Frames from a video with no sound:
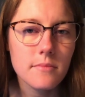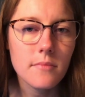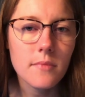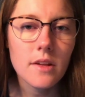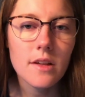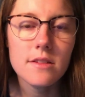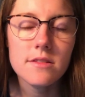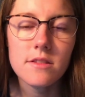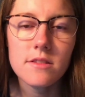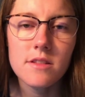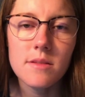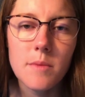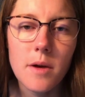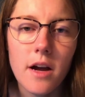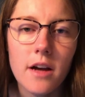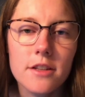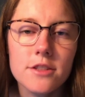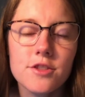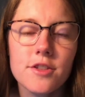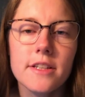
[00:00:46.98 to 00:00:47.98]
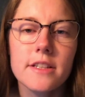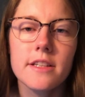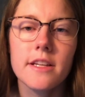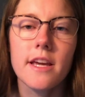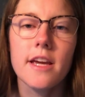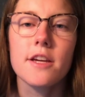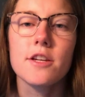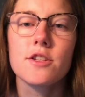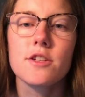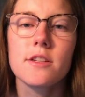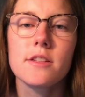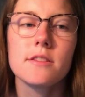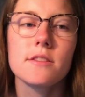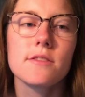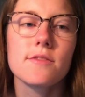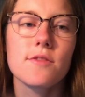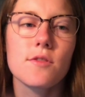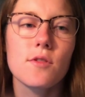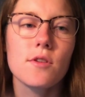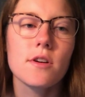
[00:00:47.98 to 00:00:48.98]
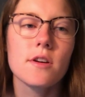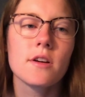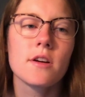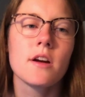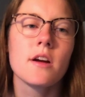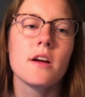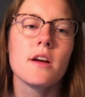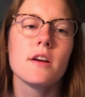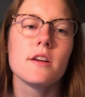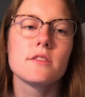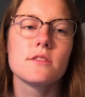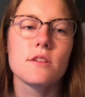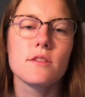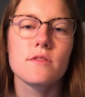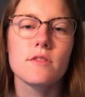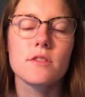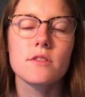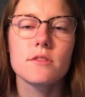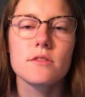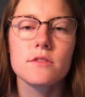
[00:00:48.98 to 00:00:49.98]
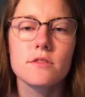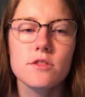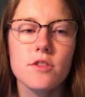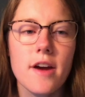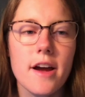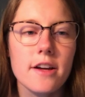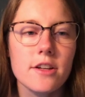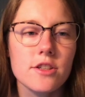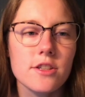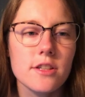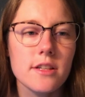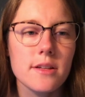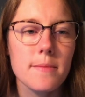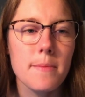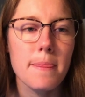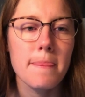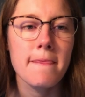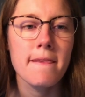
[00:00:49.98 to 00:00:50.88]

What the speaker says: So some contraindications for cervical traction.